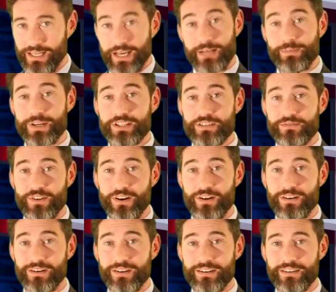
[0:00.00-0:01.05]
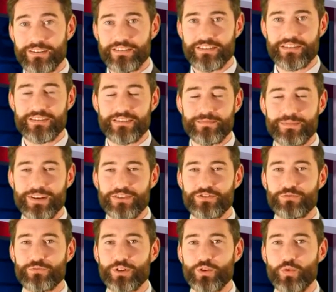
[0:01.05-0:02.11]
And best of all, this system
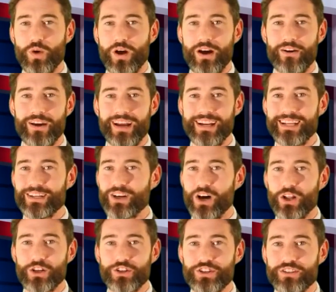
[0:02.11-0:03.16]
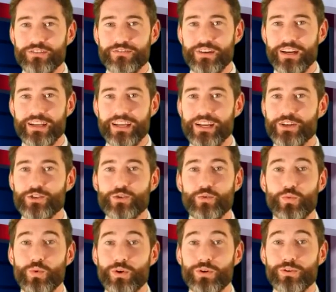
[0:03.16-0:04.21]
doesn't require any knowledge in the
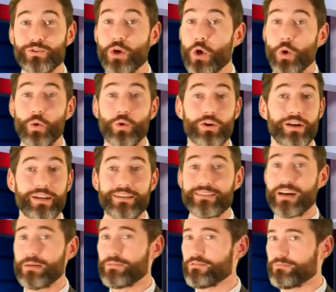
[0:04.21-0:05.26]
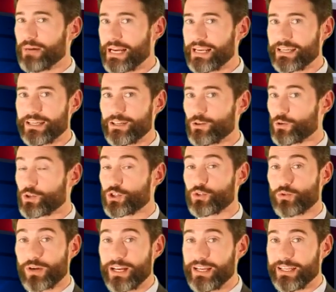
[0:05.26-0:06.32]
financial world or any type of banking or
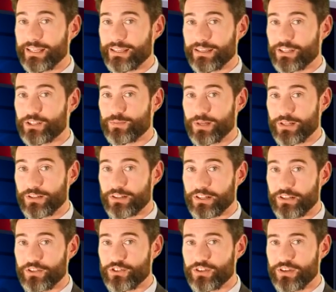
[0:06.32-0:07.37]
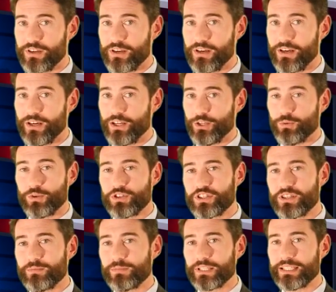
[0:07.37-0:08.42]
trading experience. You will
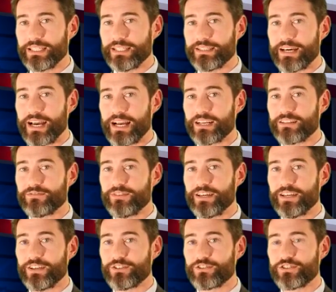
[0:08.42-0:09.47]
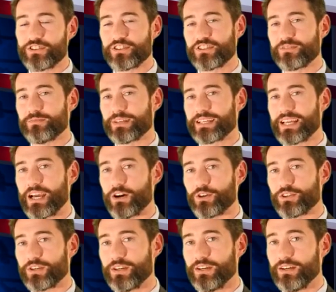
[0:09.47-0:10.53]
simply need to activate your system
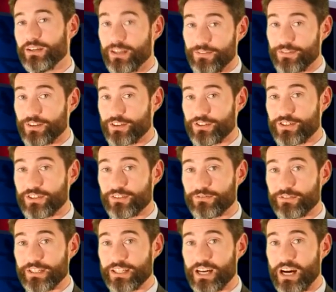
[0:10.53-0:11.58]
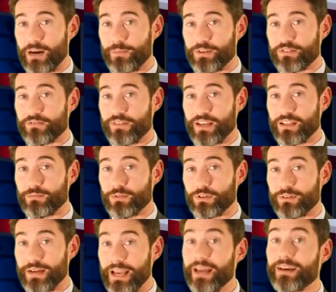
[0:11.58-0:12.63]
account if there are still free copies
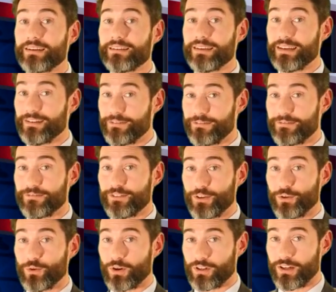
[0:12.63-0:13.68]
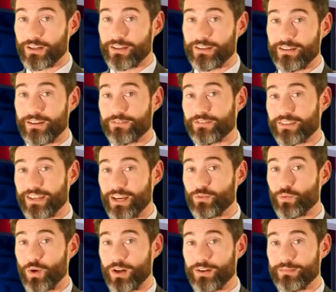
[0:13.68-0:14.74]
available, and if you are lucky enough to get
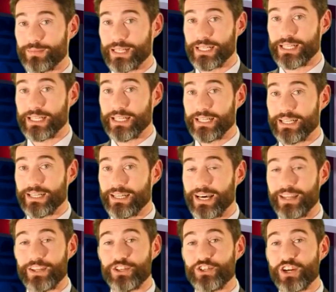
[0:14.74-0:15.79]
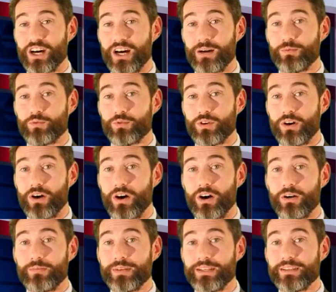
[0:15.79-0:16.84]
one. And the job will
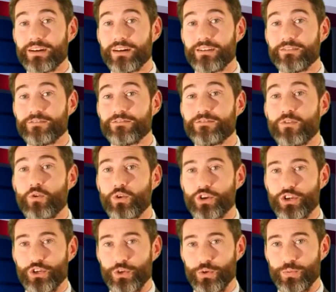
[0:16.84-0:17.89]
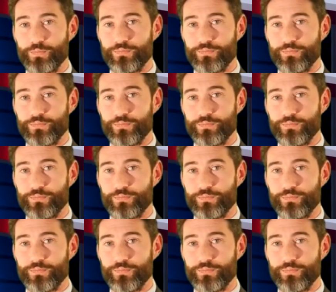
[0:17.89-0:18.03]
all be done for you.